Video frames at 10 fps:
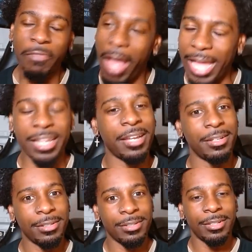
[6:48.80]
Fuck!
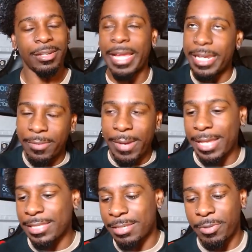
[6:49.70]

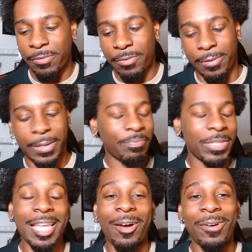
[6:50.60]
Anyways, let's move forward.
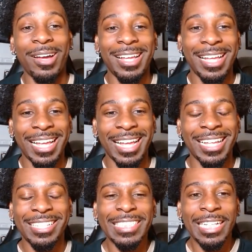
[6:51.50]
So
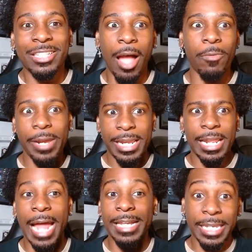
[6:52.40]
I went in
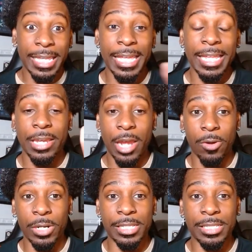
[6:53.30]
and I did
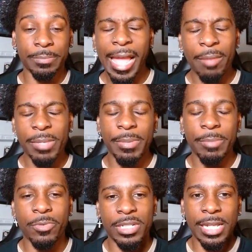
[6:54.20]
notice how many
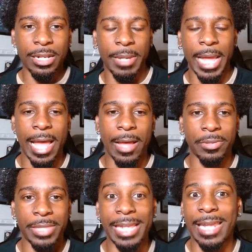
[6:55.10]
people were talking about
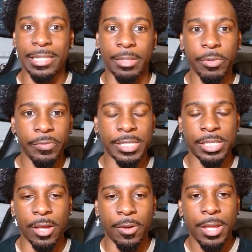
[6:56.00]
how they liked the movie.
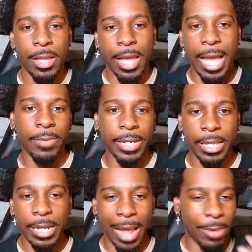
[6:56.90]
So I went
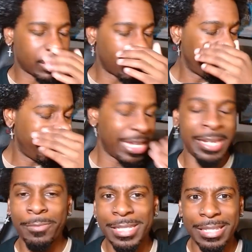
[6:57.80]
in, I watched the movie,
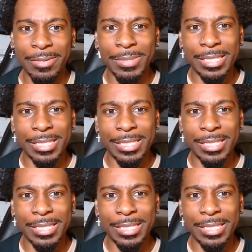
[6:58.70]
and it was